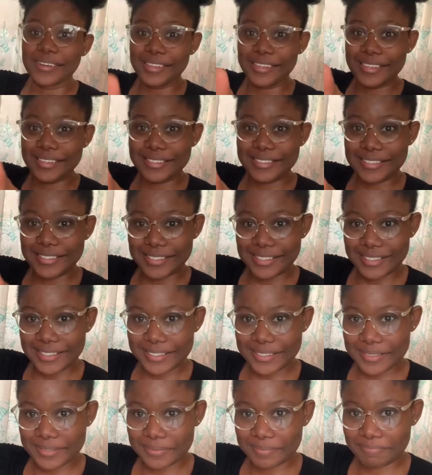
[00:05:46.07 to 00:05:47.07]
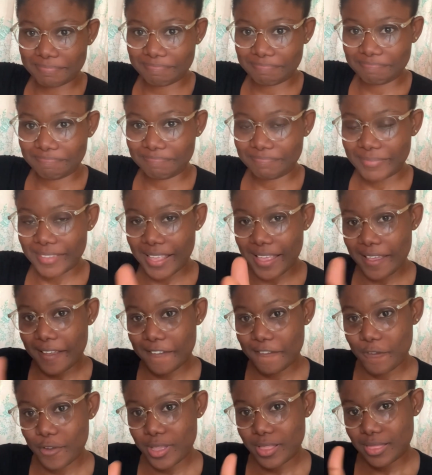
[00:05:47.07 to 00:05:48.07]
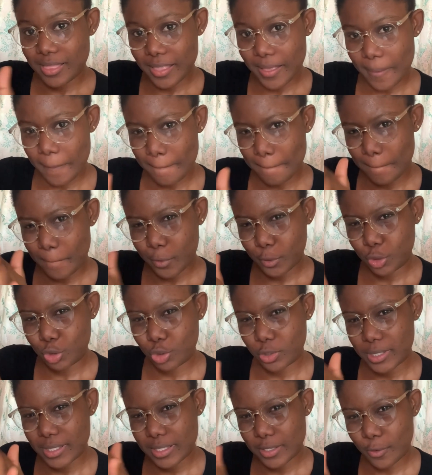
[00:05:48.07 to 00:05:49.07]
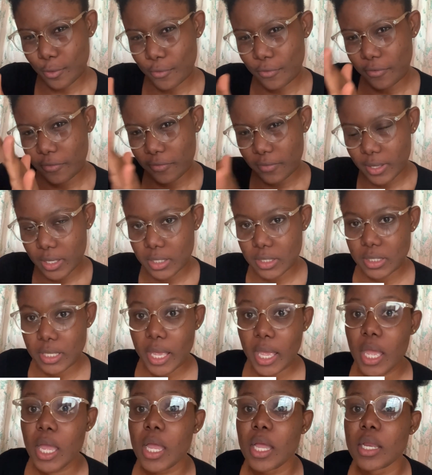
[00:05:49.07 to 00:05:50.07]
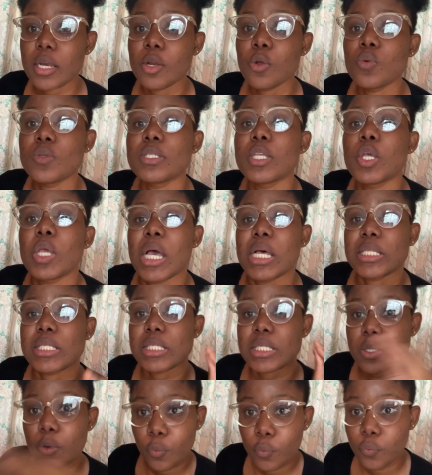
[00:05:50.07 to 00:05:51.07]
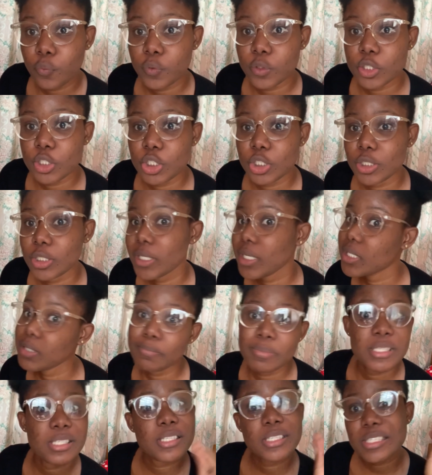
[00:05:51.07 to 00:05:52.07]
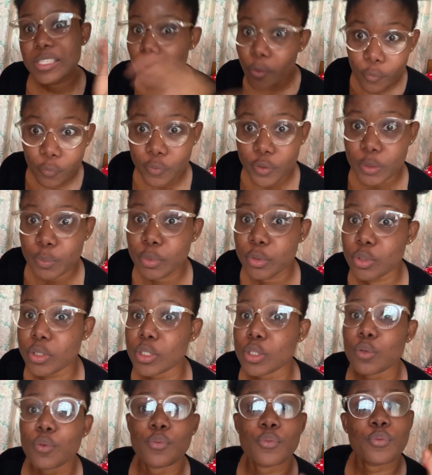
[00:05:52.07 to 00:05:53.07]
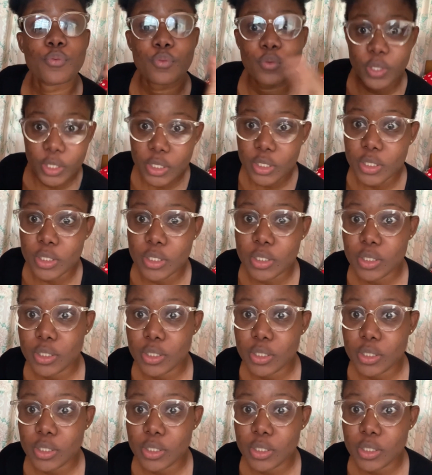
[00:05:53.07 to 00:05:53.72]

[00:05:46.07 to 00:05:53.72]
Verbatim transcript: Yes. Everything. Put yourself first. Hey, don't say you're selfish. Yes, be selfish. Put yourself first.